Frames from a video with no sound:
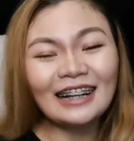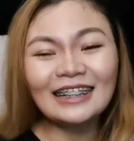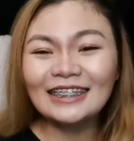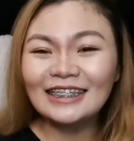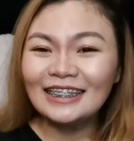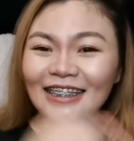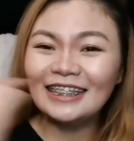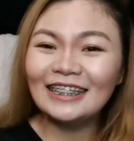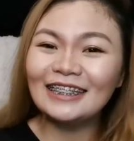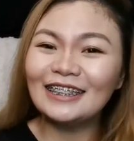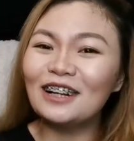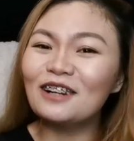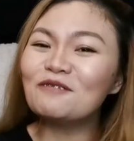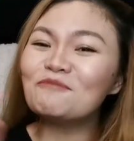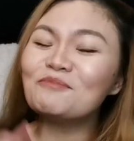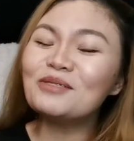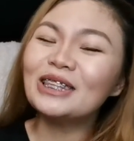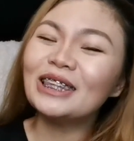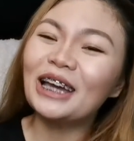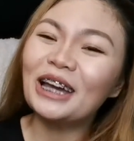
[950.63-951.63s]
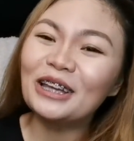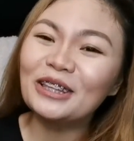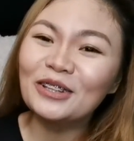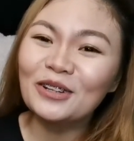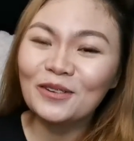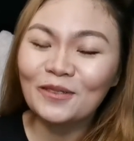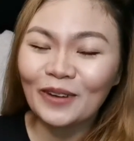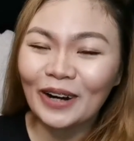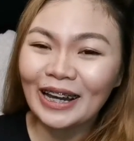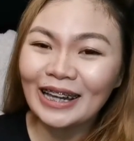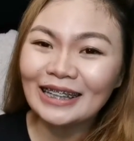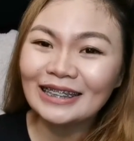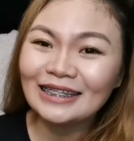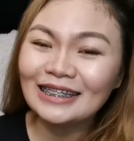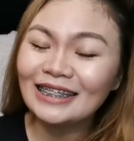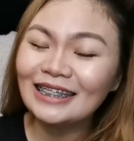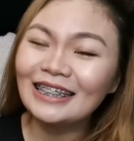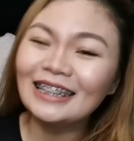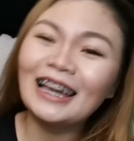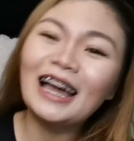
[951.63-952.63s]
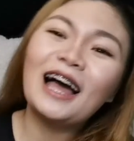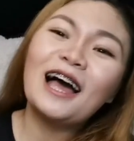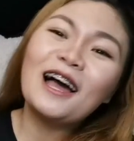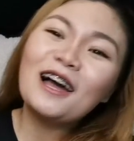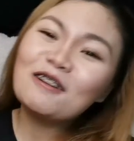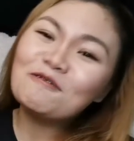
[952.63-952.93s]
I'm Chinitang Pinay ng YT.